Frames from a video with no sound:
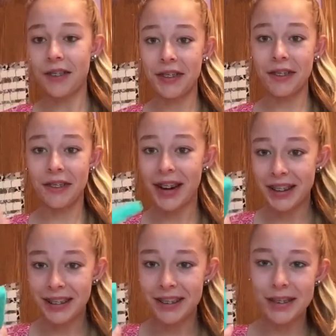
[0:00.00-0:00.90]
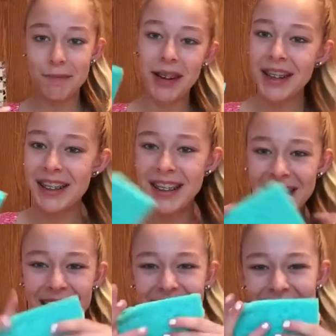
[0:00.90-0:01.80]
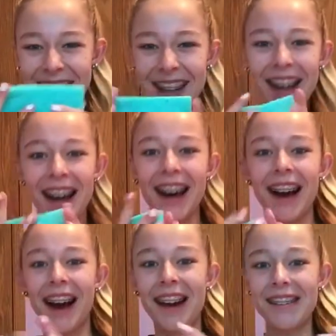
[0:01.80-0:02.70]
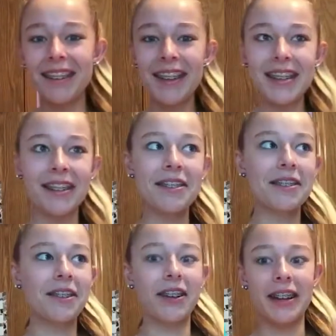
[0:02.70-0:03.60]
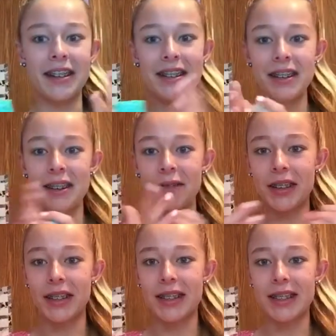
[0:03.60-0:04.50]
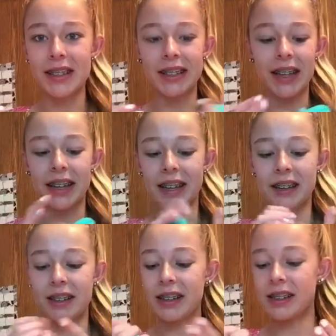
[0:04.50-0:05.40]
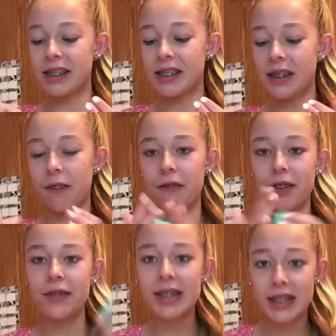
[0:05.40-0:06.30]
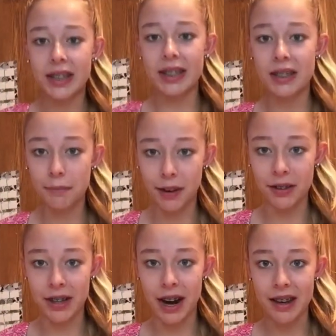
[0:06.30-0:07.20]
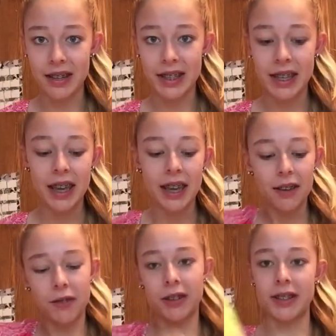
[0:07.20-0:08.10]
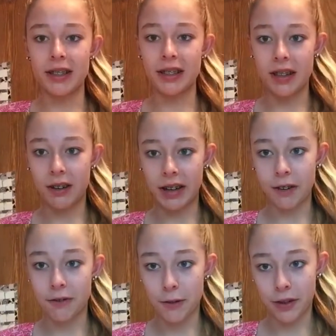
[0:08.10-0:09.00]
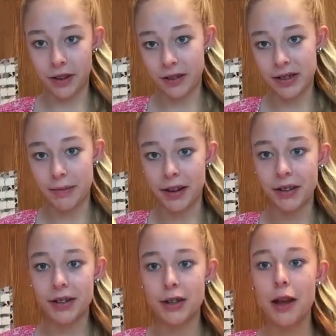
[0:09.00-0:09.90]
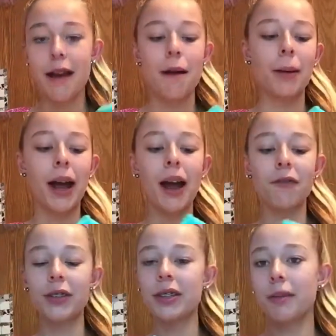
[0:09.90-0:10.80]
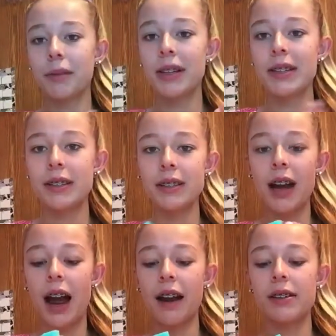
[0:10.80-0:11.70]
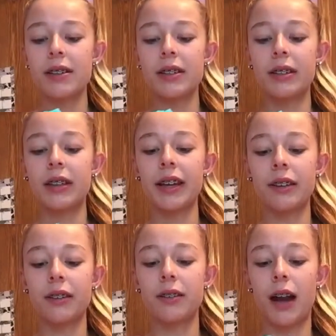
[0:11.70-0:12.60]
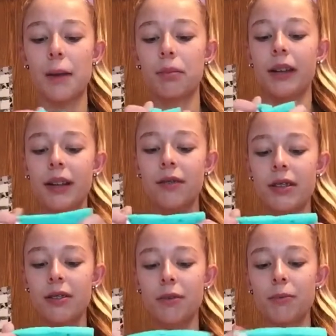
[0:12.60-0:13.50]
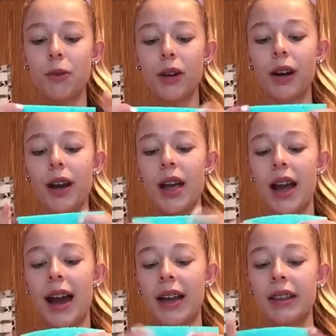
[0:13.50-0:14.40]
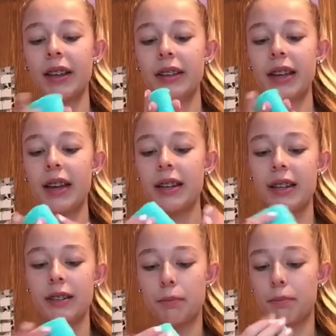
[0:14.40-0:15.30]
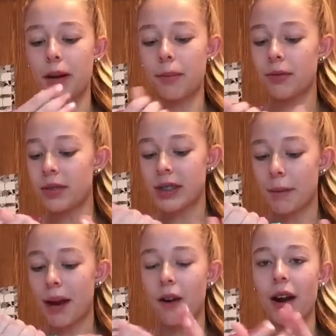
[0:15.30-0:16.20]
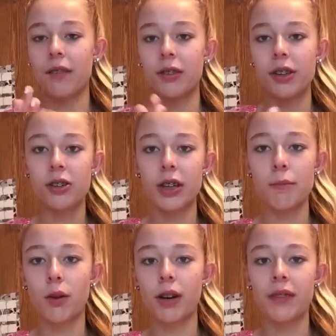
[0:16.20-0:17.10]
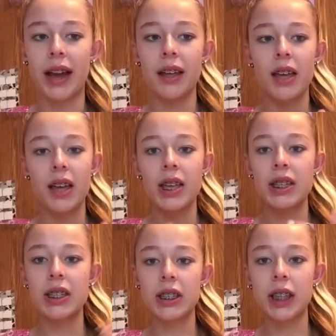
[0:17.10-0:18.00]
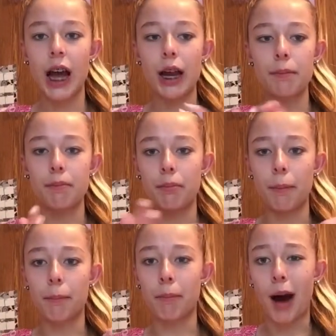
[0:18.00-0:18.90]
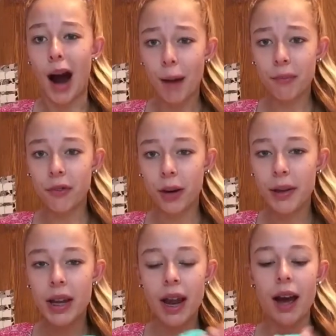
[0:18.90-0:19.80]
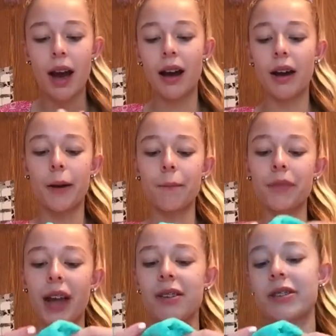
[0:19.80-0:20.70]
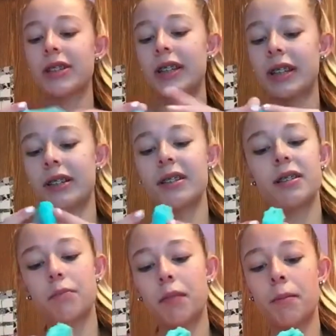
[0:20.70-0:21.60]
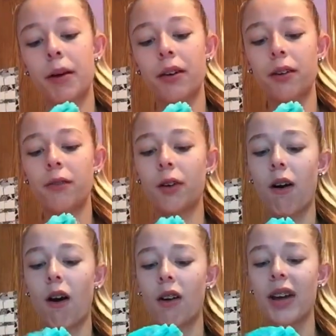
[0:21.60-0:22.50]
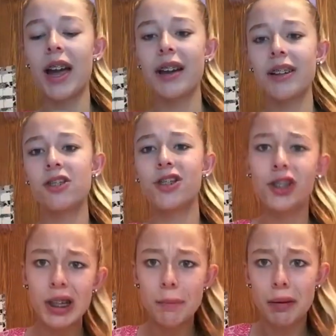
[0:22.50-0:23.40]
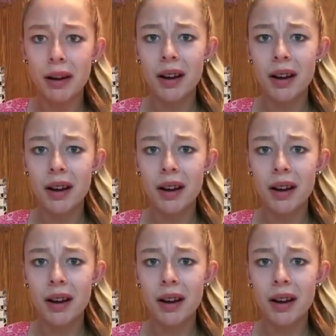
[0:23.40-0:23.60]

the regular sponge. I know that sounds crazy, because like a 50-cent sponge, guys, versus like a $4 sponge, but for some reason I played with this one more. I like that the bubbles come out. I feel like you get more of that slime pop from it. I just think it's better overall, and it's cheap.